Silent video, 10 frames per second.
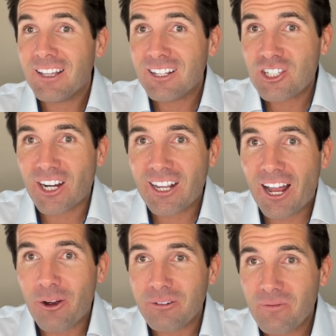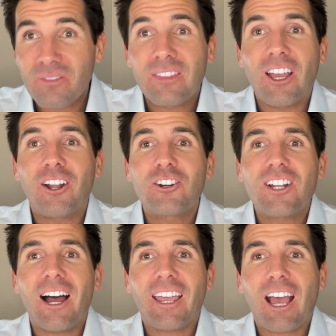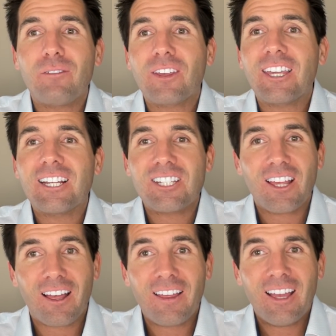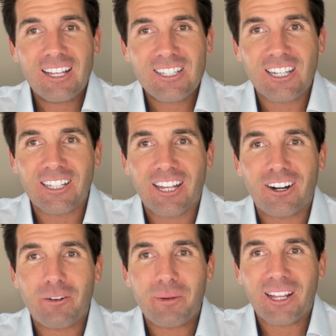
checking out the Underdog Advocate. See you later, everybody.